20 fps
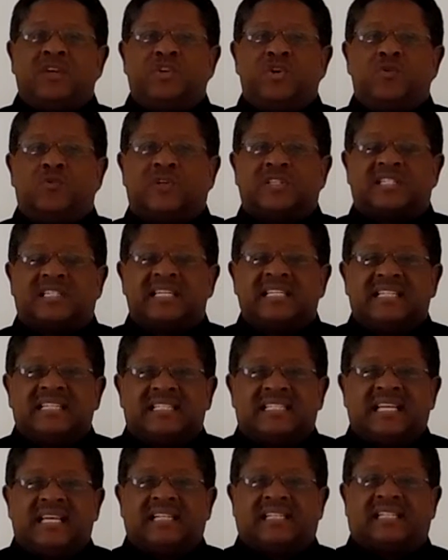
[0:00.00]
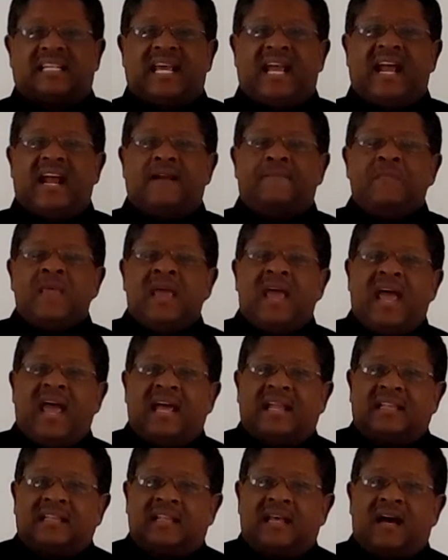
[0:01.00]
you will see the tent there,
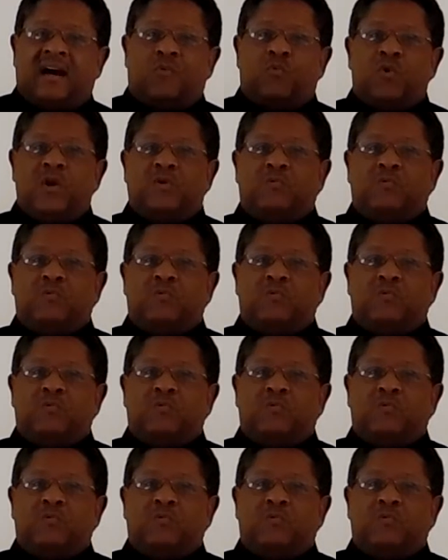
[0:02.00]
and uh,